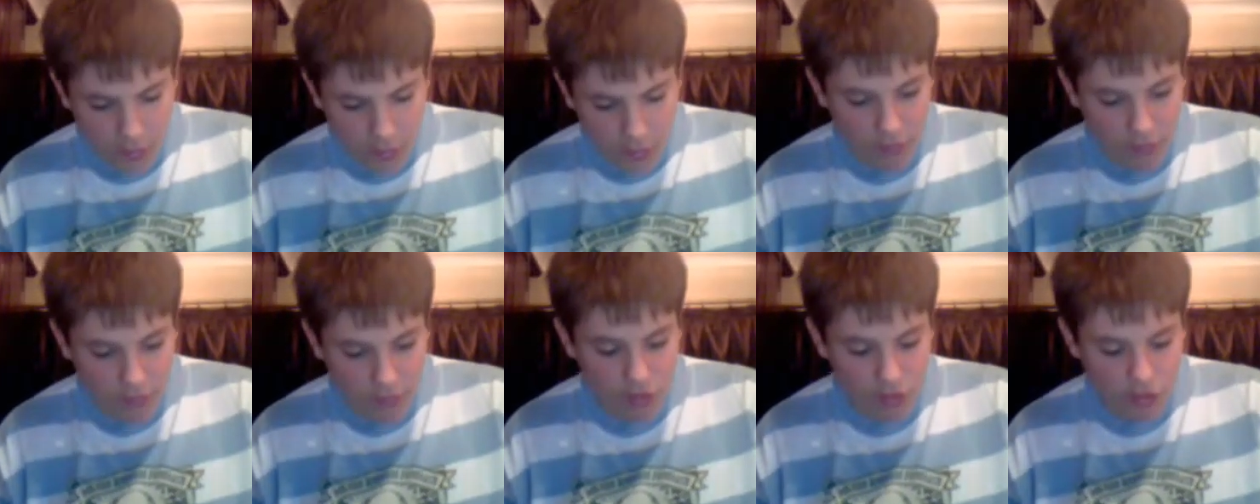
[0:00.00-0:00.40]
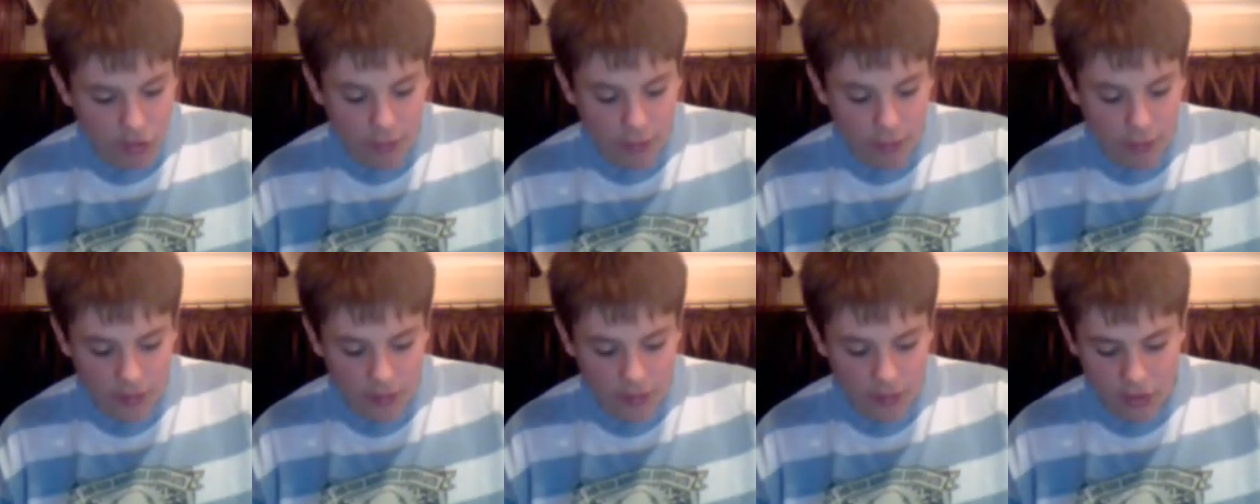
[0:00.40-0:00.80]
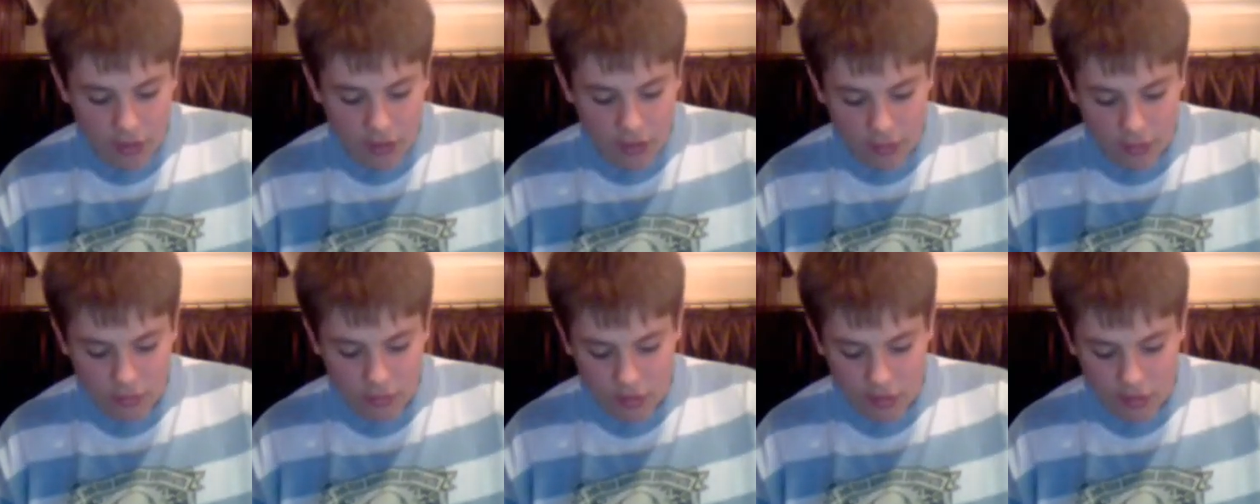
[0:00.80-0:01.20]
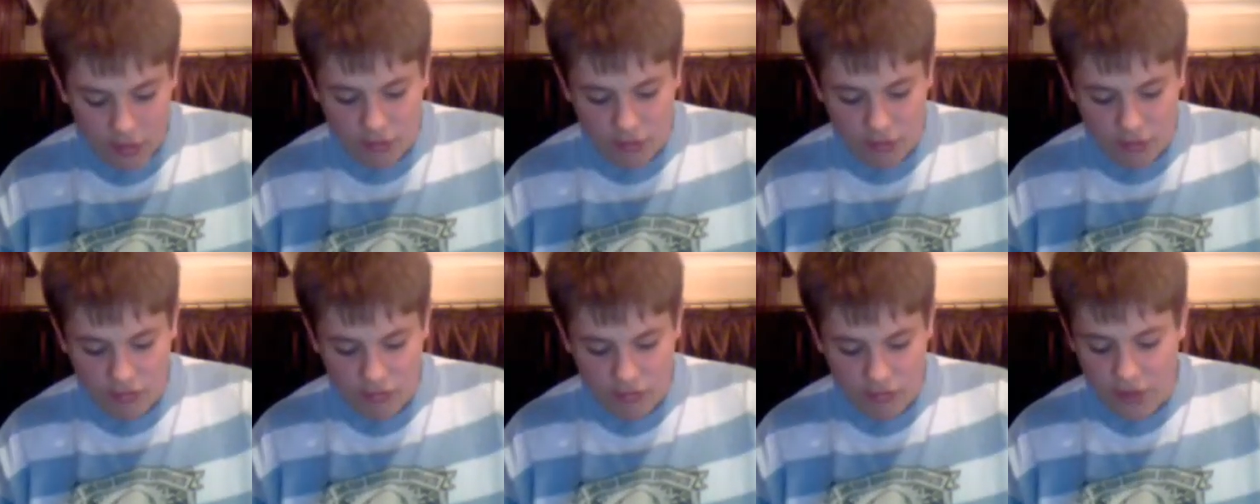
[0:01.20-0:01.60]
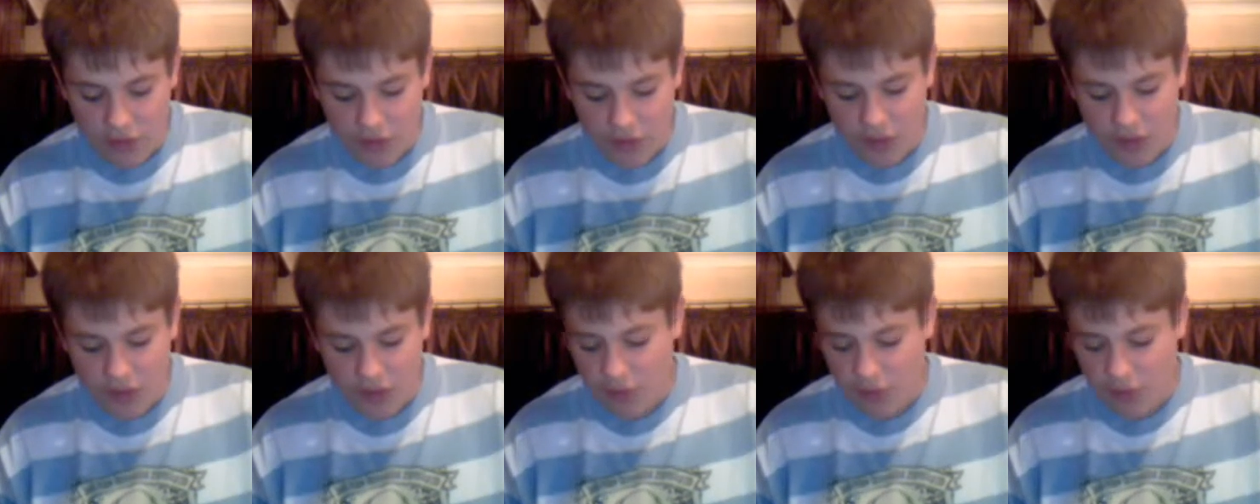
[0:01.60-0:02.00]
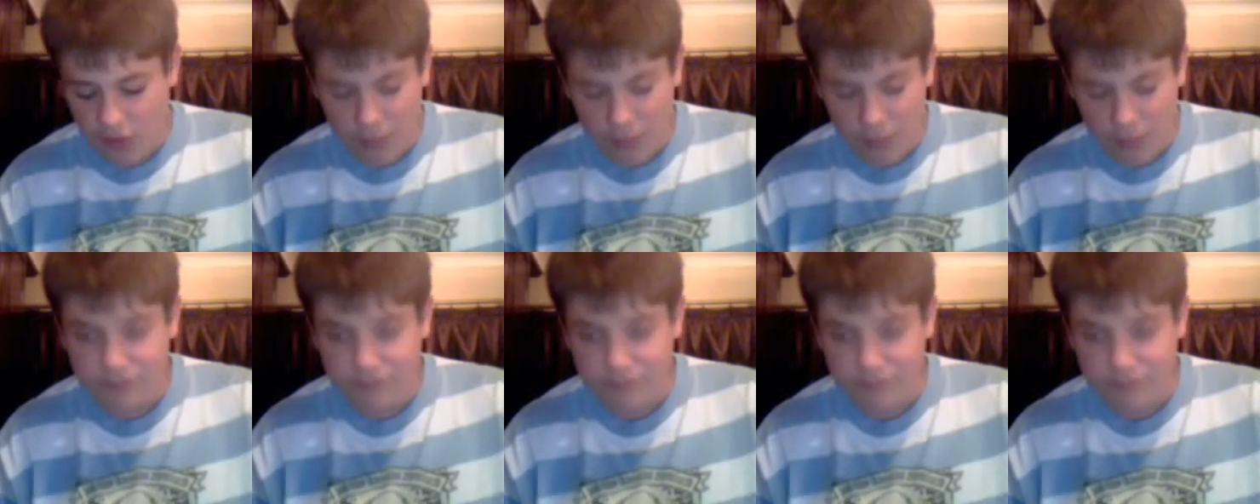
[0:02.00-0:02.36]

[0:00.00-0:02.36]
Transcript: have a strap on this gun because it doesn't really deserve one.